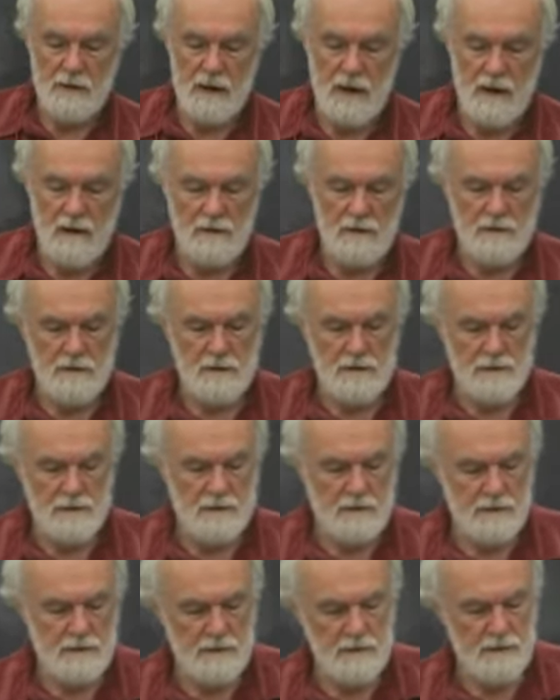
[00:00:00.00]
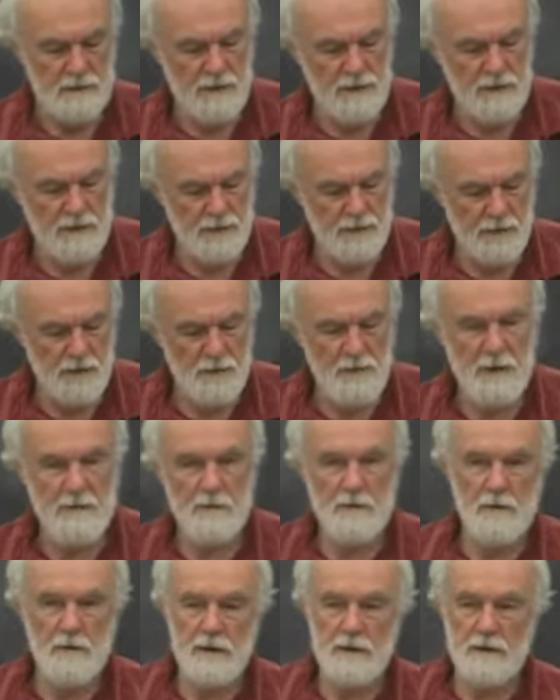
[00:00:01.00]
Now, I don't know if you
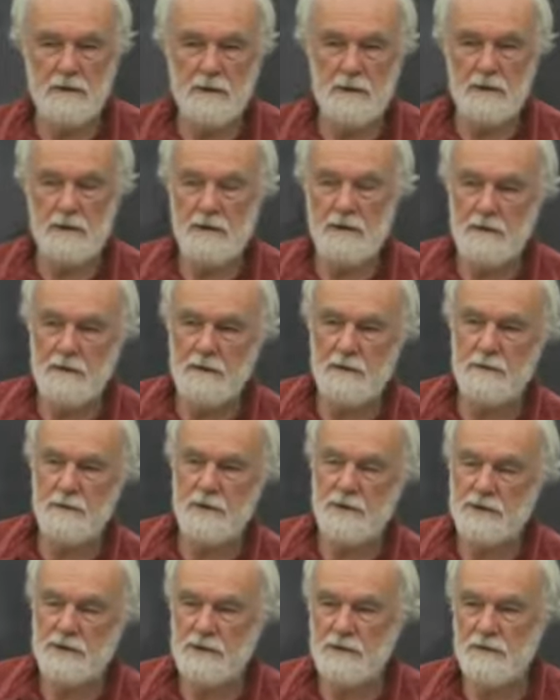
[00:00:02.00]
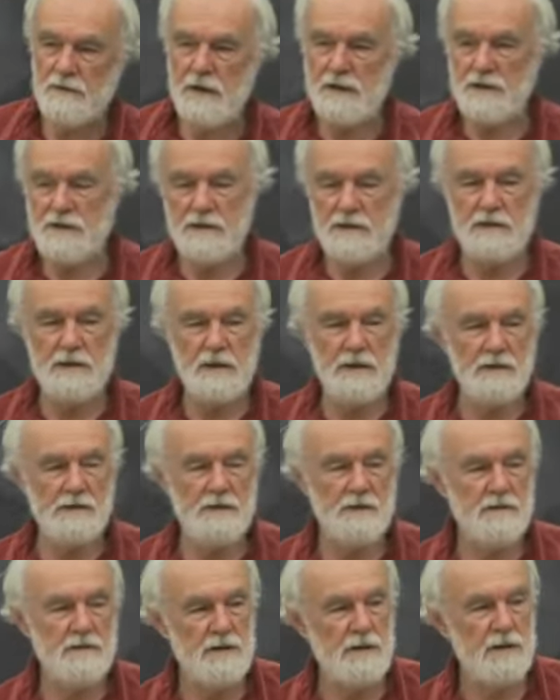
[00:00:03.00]
remember when the, the, British and the French
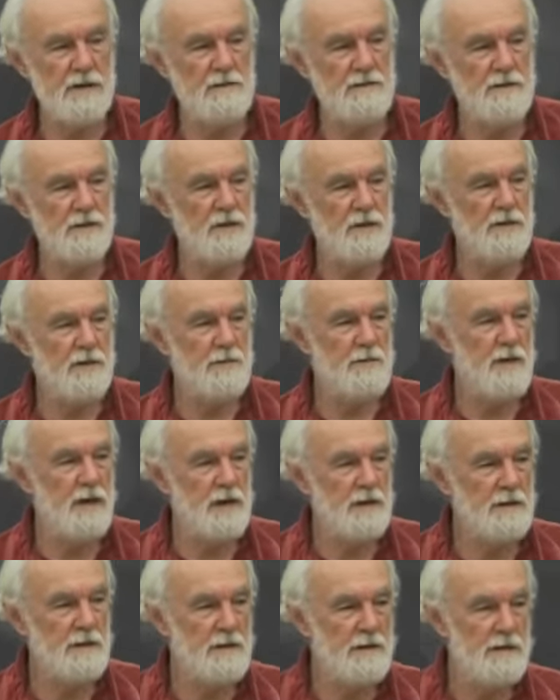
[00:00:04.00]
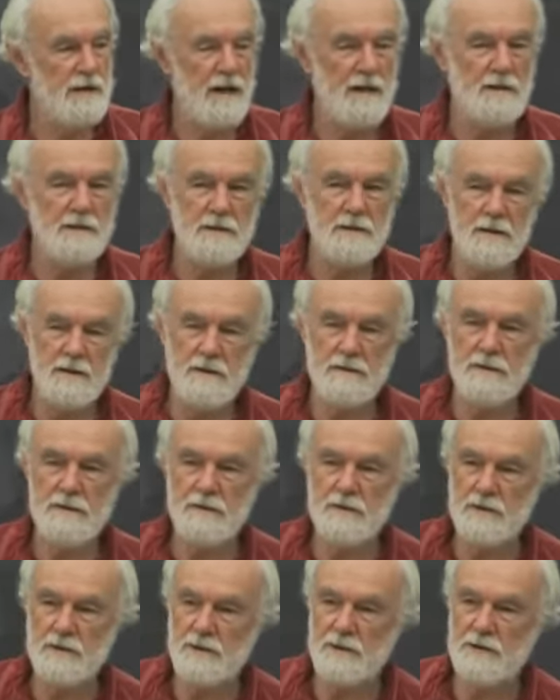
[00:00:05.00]
decided to try and reoccupy the canal zone
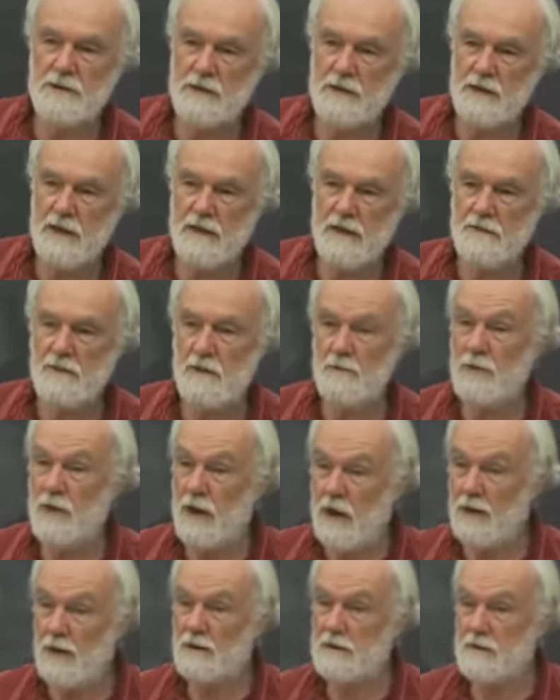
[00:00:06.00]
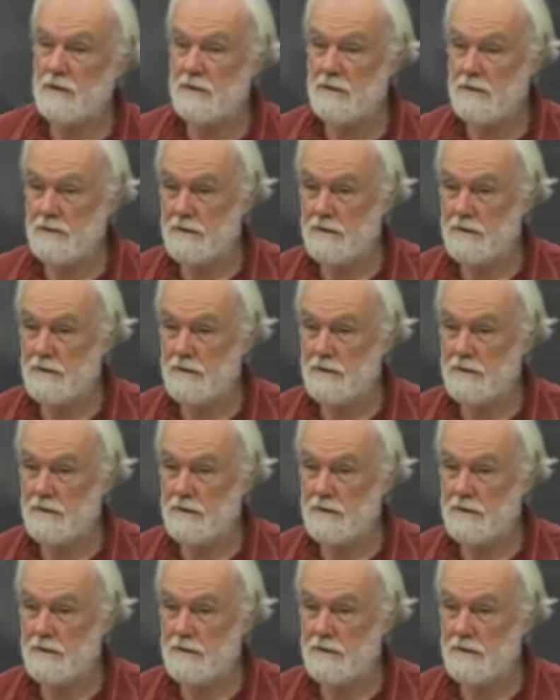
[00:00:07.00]
and the Suez Canal got blocked.